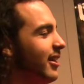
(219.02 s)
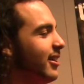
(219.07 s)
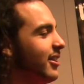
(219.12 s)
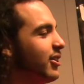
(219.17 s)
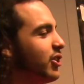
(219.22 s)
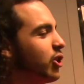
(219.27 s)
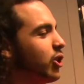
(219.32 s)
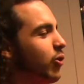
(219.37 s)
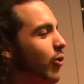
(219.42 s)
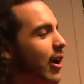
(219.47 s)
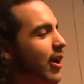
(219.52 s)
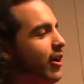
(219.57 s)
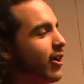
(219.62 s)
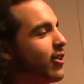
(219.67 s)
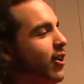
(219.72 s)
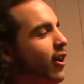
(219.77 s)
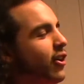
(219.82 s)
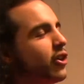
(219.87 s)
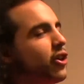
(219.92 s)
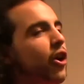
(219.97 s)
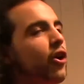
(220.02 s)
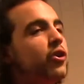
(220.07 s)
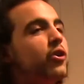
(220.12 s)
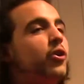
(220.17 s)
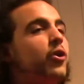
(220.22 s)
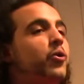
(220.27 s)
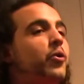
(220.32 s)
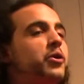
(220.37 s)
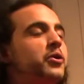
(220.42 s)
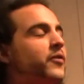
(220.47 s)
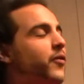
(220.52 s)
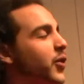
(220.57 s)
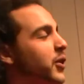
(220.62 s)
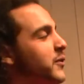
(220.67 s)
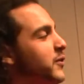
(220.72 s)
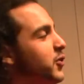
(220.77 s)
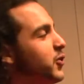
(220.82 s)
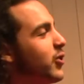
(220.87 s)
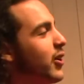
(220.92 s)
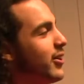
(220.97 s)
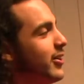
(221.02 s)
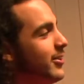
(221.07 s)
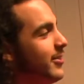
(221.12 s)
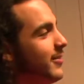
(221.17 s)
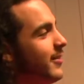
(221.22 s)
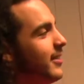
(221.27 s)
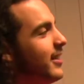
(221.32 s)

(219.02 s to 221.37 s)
Shredder called. Yo, you know who was the voice for Shredder?